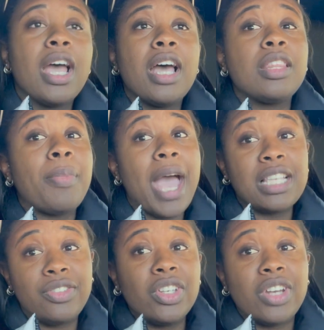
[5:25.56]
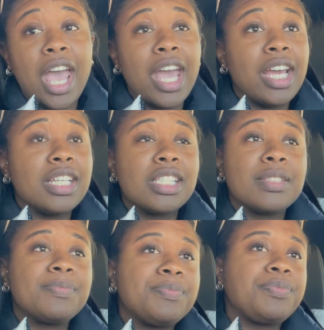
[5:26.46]
the past few days
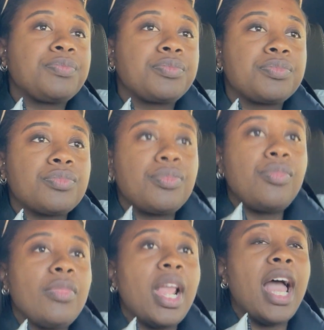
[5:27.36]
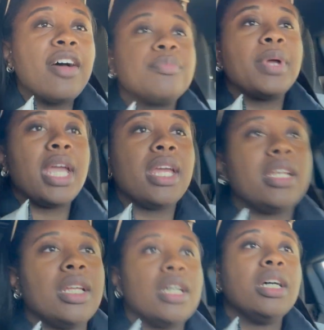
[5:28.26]
have
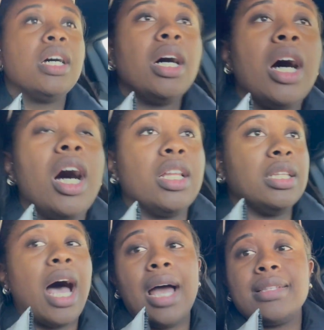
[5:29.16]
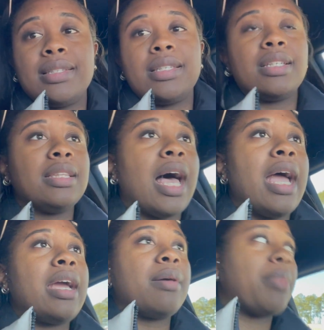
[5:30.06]
been a lot.
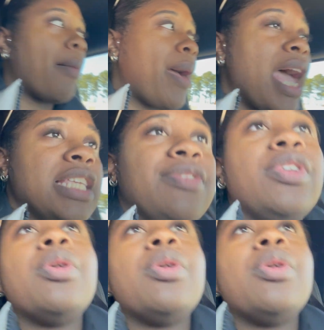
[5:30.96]
Like my past few,